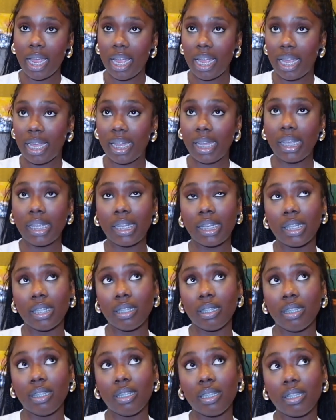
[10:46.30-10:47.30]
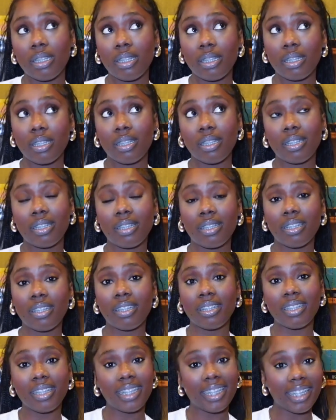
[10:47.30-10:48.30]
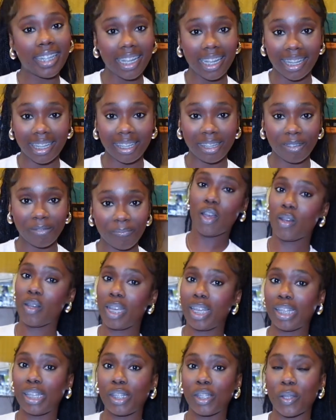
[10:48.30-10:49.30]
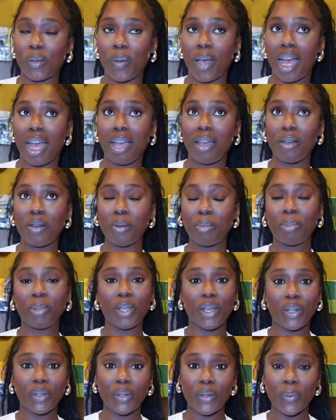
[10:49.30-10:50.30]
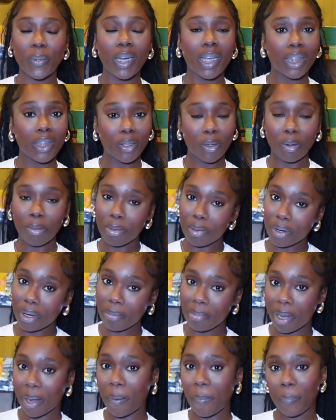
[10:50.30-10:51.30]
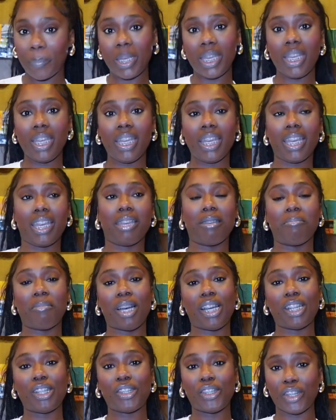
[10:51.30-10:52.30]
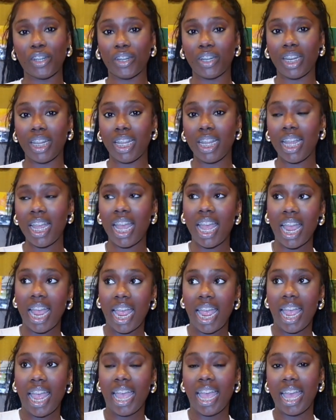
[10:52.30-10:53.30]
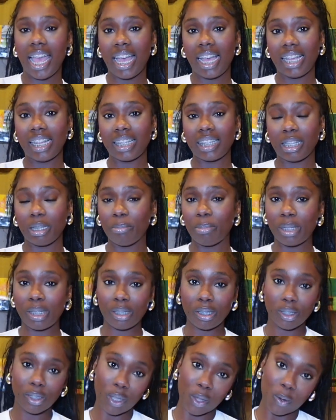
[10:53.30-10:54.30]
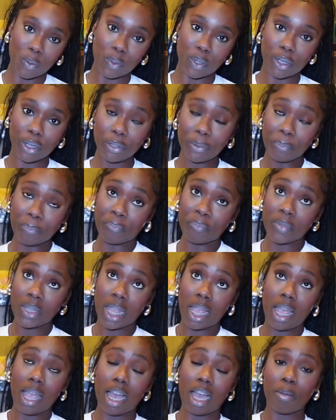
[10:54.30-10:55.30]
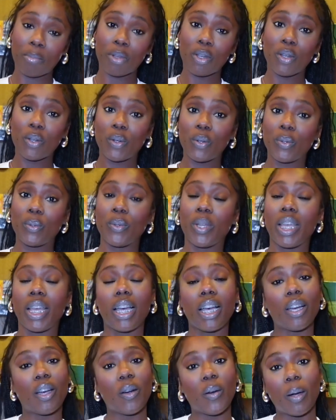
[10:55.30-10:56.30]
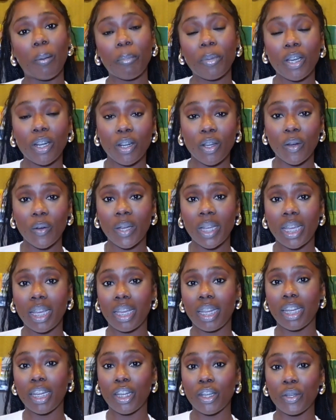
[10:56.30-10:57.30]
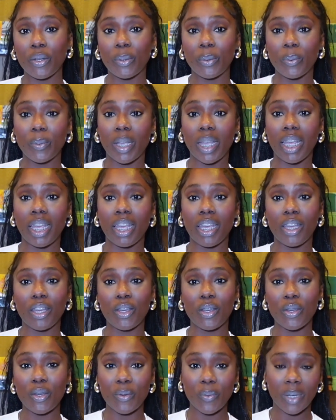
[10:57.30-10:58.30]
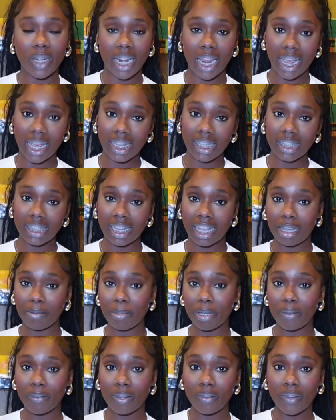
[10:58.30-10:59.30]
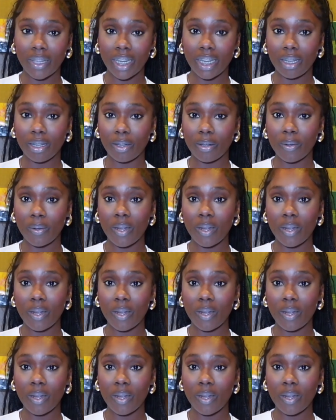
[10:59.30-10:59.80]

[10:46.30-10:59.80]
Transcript: And yeah. Okay, so I hope y'all know a little more about me and my journey as a business owner. I'm gonna go ahead and do a Q&A segment of the video.